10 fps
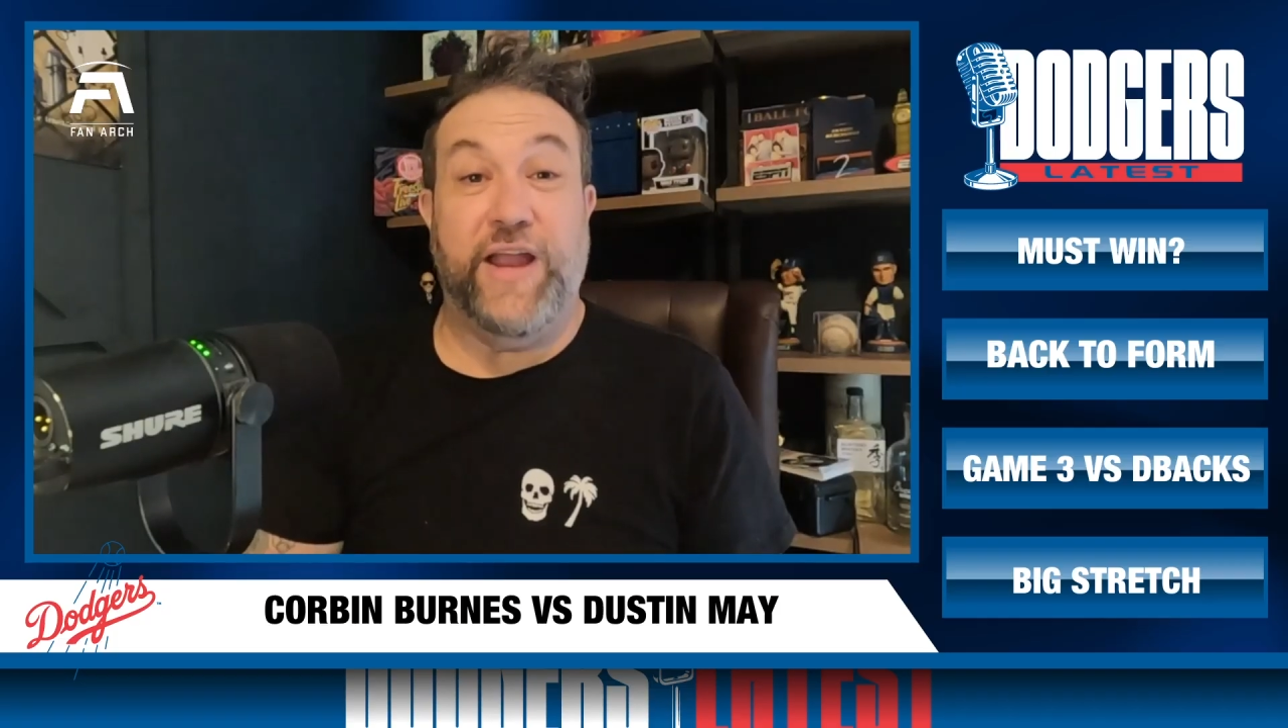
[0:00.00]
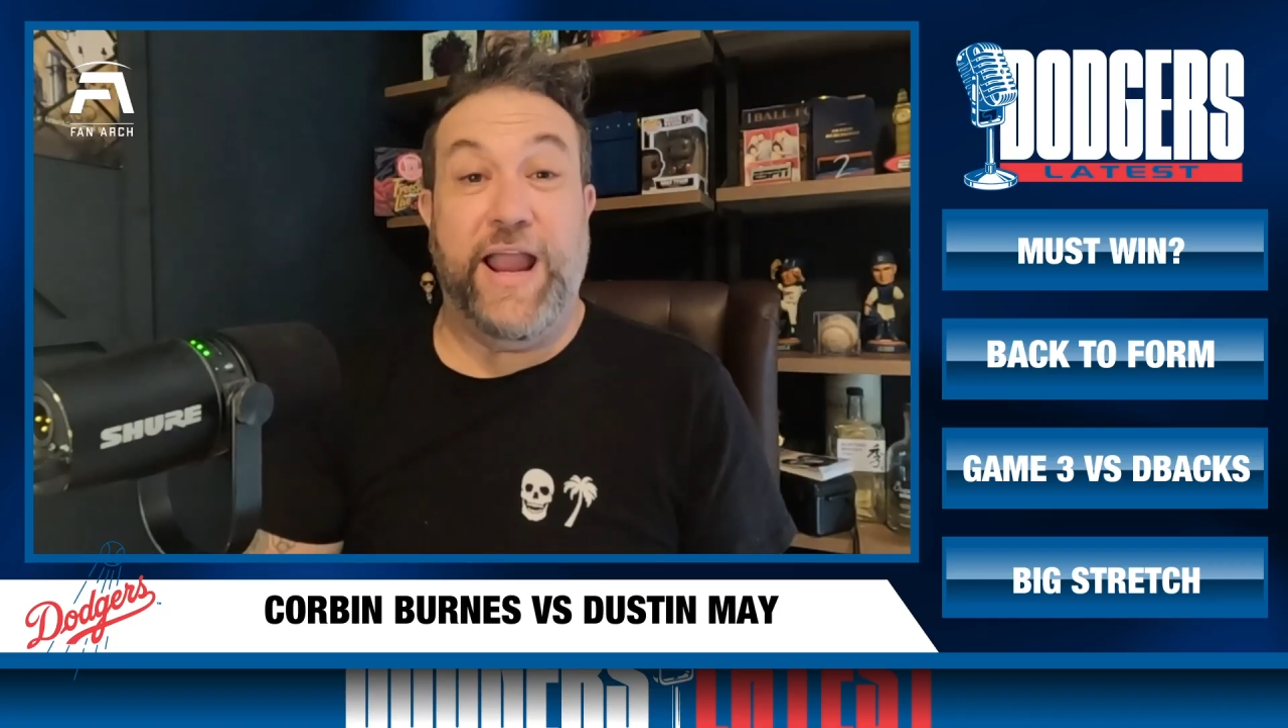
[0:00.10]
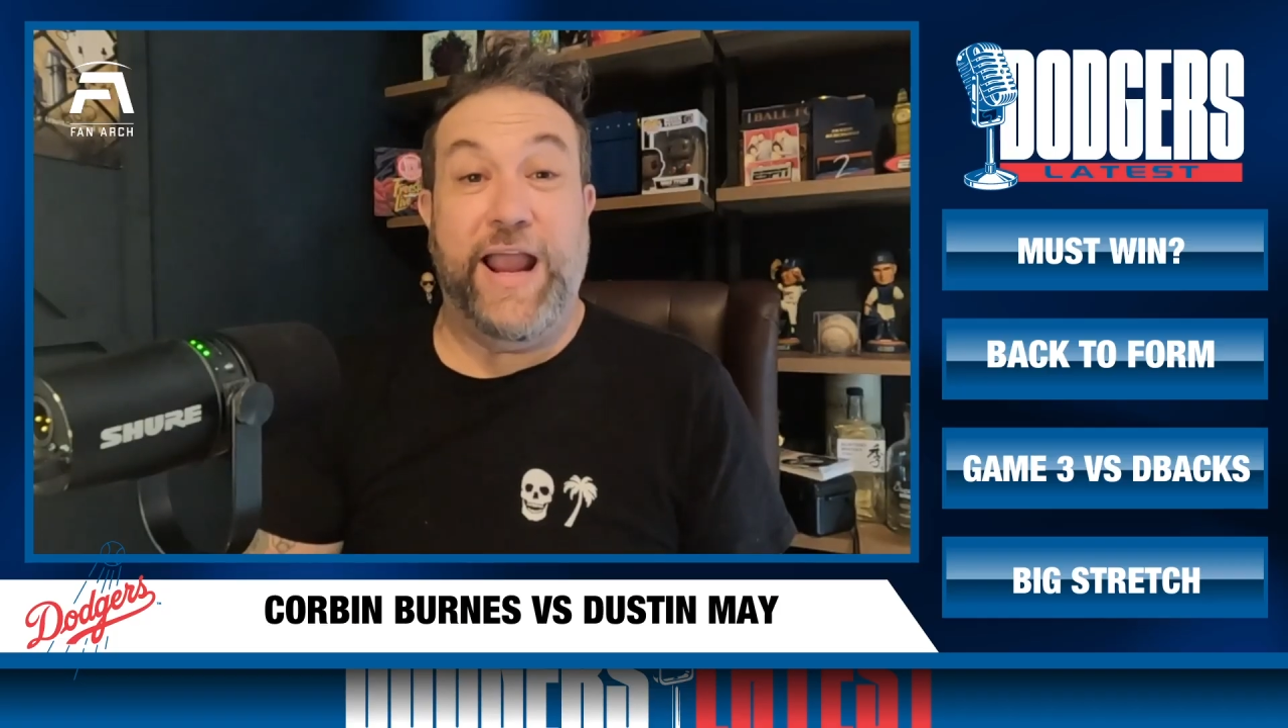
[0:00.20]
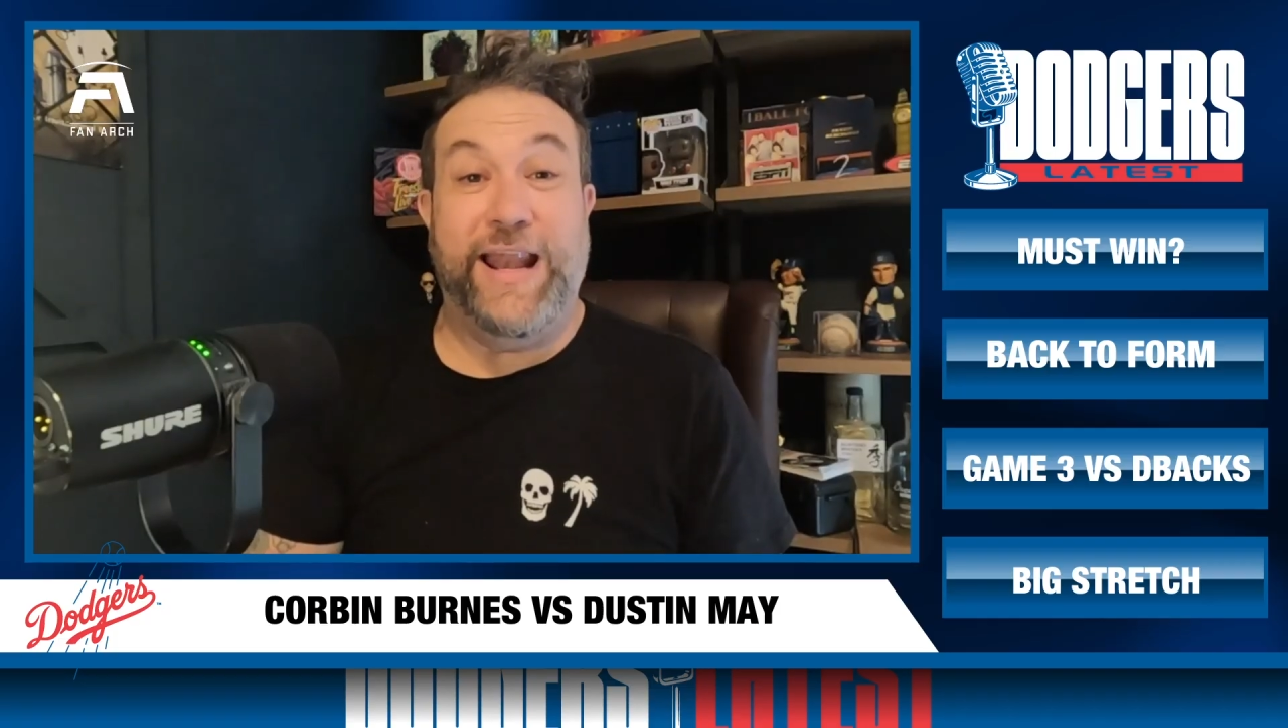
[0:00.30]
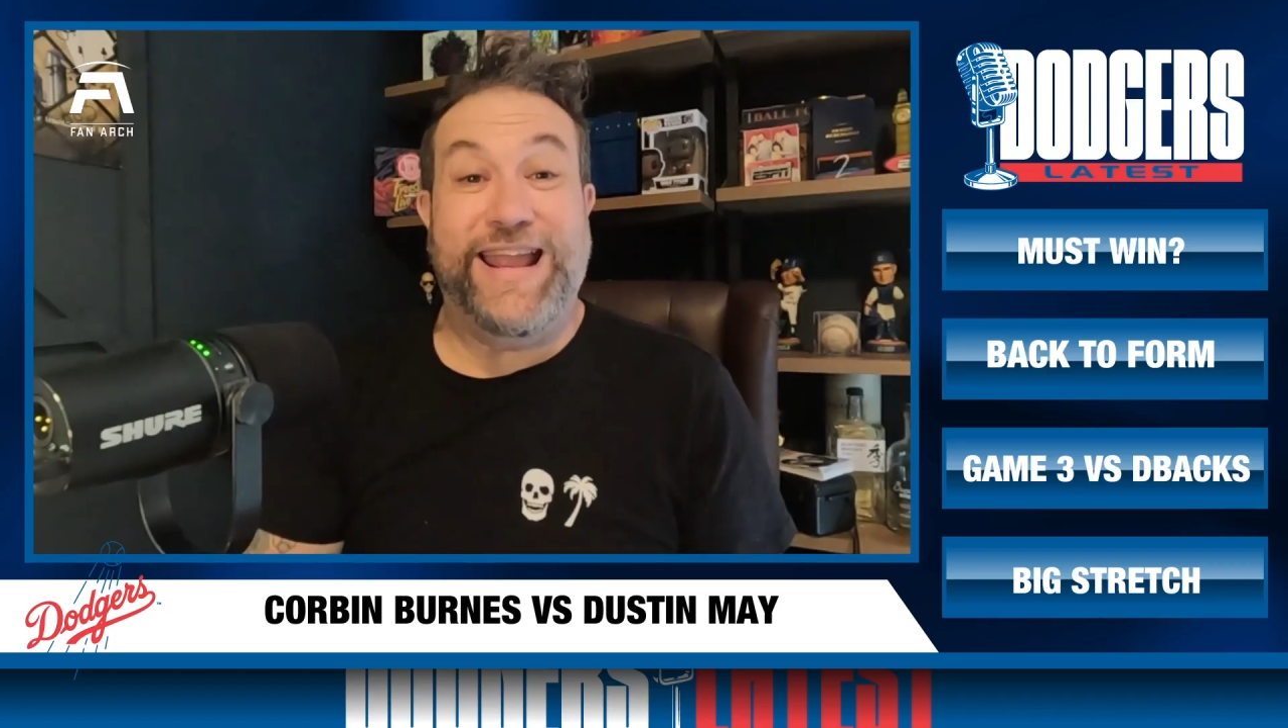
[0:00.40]

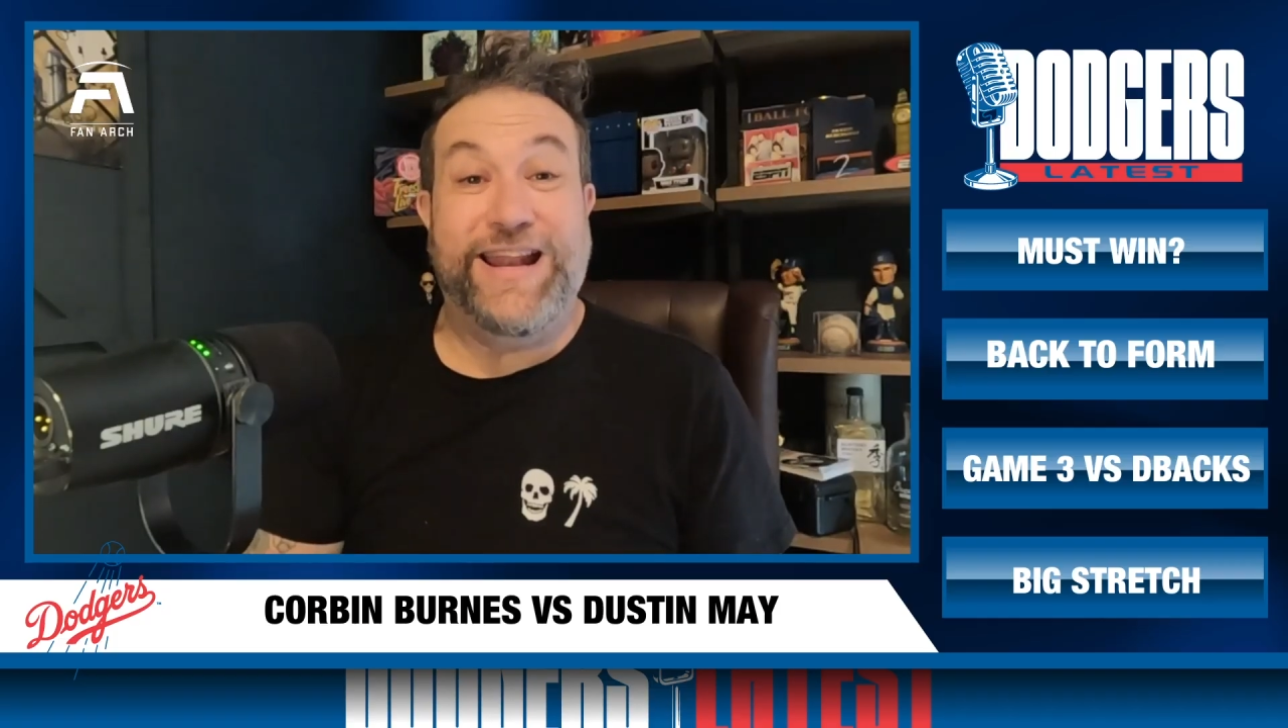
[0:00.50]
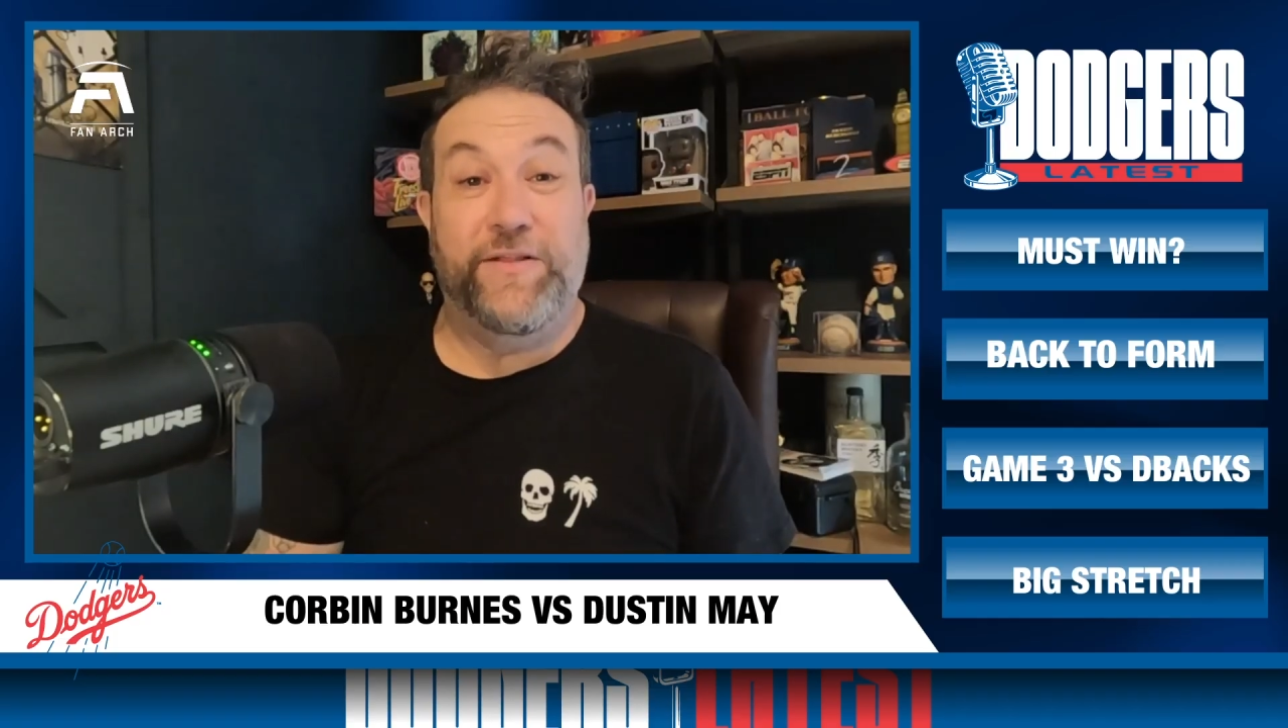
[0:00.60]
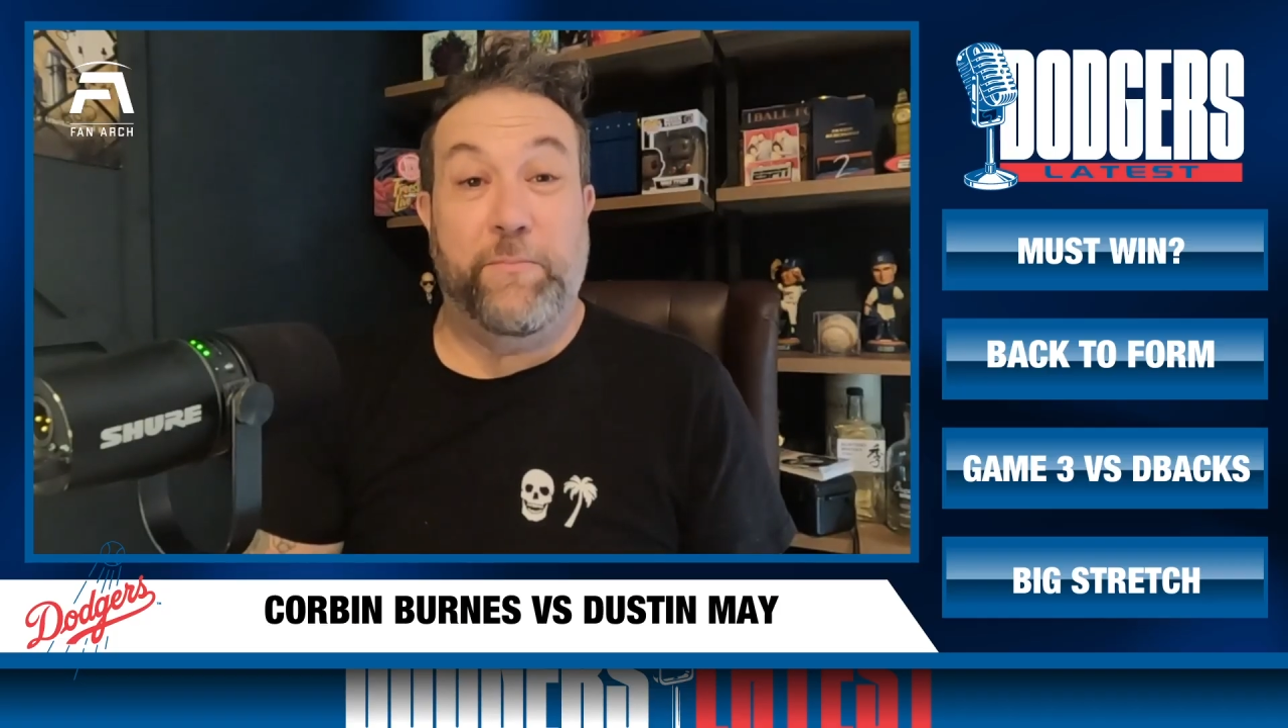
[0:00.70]
and into the